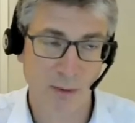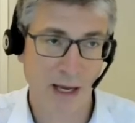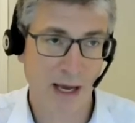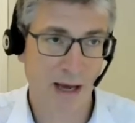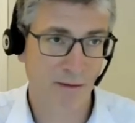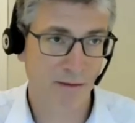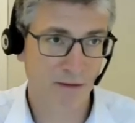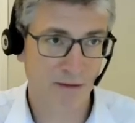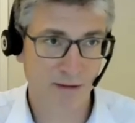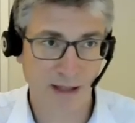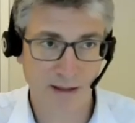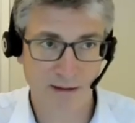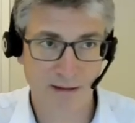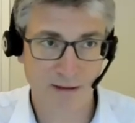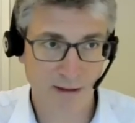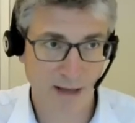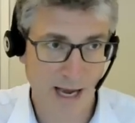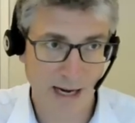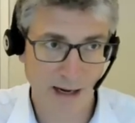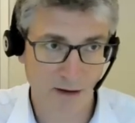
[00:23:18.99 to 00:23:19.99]
We have
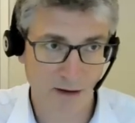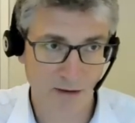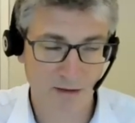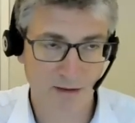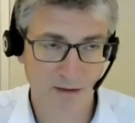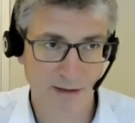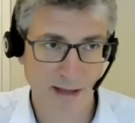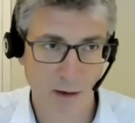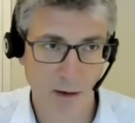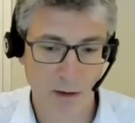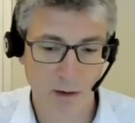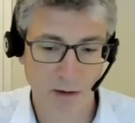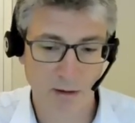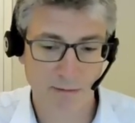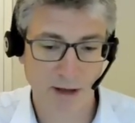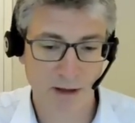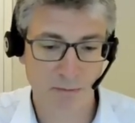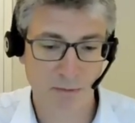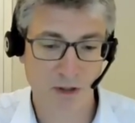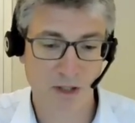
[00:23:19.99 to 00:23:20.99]
six analysts now on our
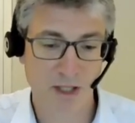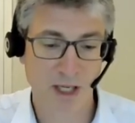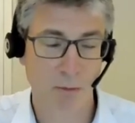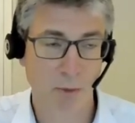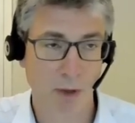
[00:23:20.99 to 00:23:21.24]
investment team.